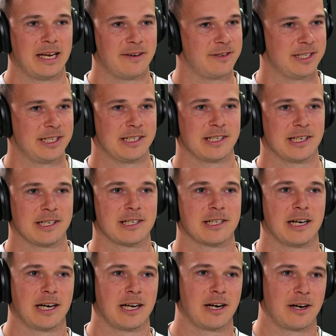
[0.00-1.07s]
Ever since I
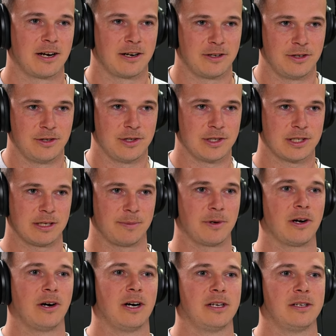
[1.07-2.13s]
started, i have used some
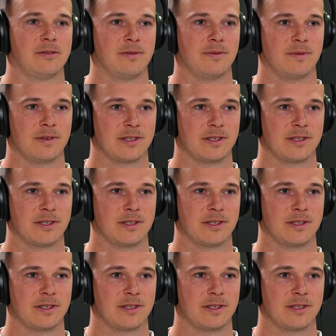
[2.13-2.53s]
kind of